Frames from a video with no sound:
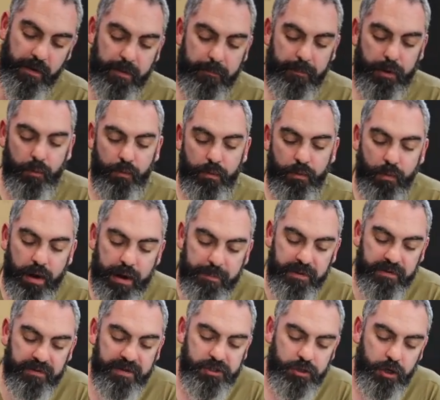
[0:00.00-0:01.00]
But we're
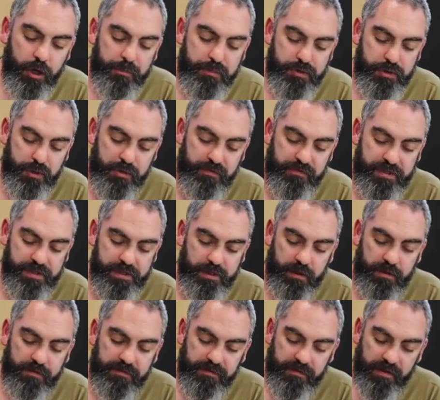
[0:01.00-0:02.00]
wiping the top surface
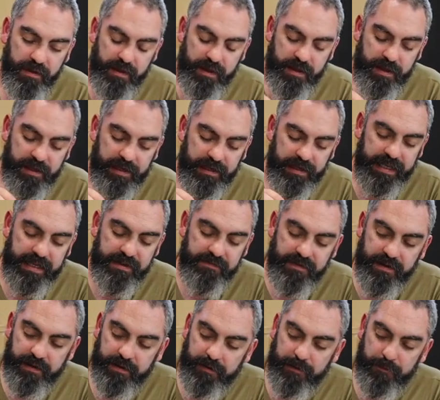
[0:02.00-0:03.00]
off,
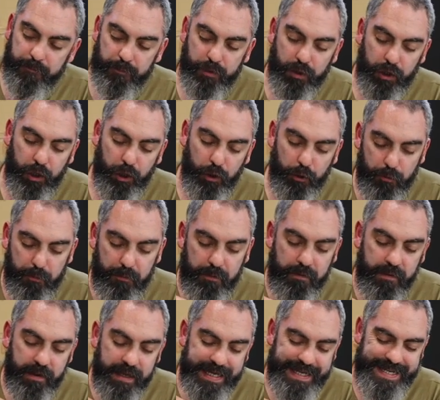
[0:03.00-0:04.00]
leaving the gloop
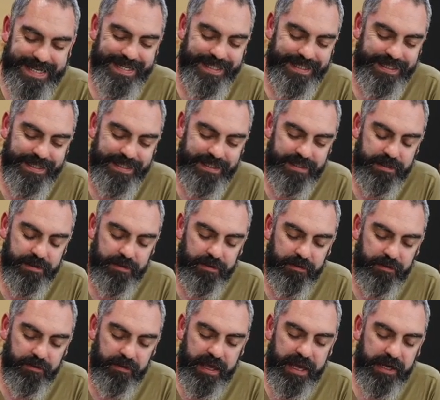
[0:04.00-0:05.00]
in
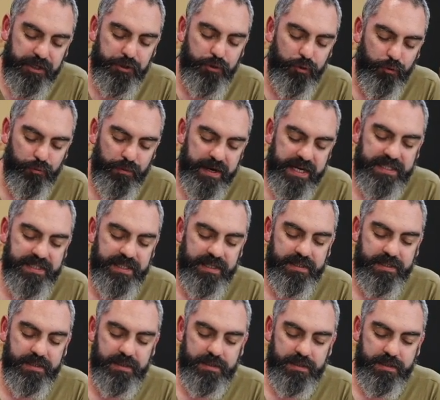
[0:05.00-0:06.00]
the actual
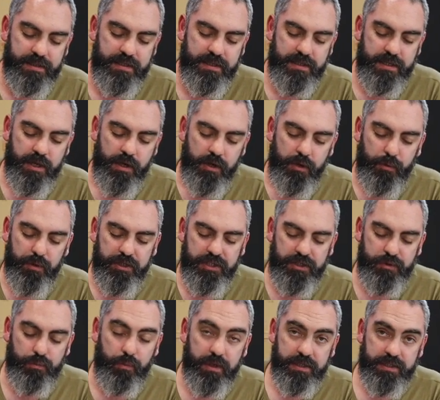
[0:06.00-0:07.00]
recesses, which
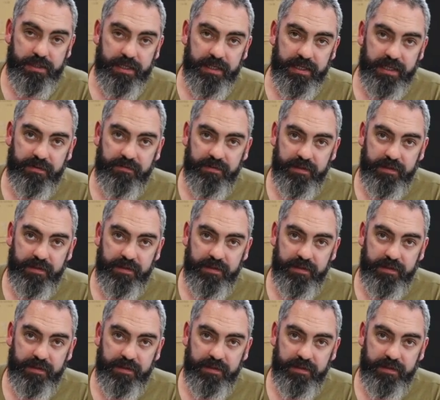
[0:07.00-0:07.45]
is what's going to give